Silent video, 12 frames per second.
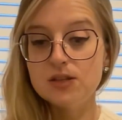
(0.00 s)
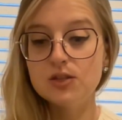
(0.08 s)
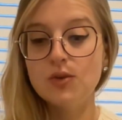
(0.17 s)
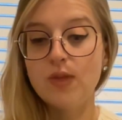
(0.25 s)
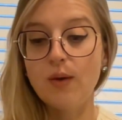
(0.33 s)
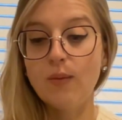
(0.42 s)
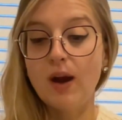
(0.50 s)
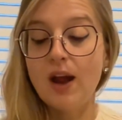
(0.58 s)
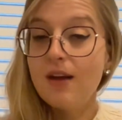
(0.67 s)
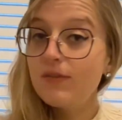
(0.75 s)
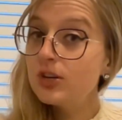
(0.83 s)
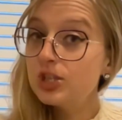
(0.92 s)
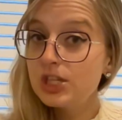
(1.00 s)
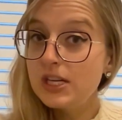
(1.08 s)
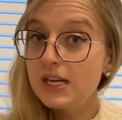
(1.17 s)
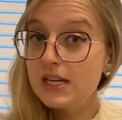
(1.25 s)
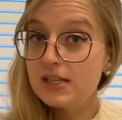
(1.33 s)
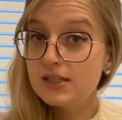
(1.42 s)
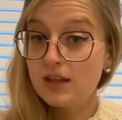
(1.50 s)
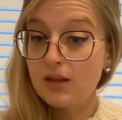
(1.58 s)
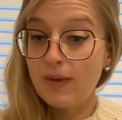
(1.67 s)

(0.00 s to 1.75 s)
so that wherever she is in the